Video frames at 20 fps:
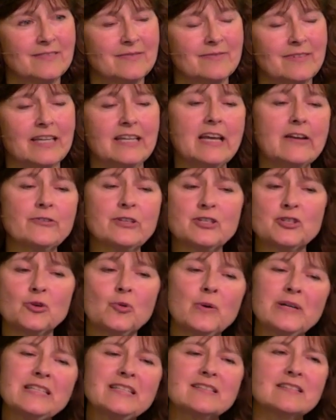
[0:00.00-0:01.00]
In every
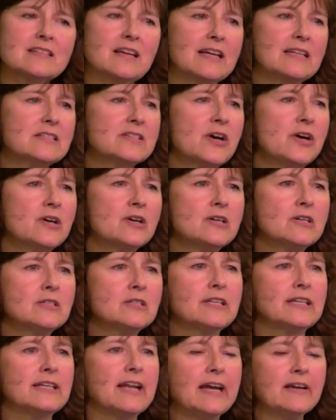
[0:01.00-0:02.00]
twist and
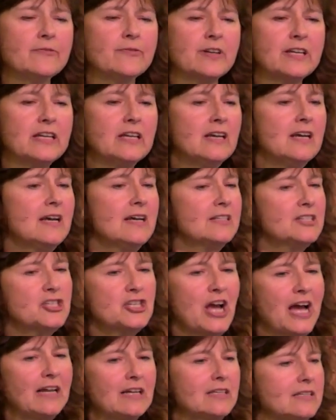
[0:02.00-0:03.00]
turn, in every
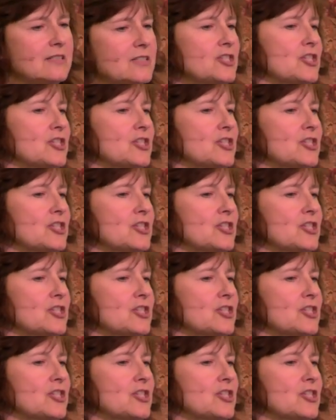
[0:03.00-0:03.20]
challenge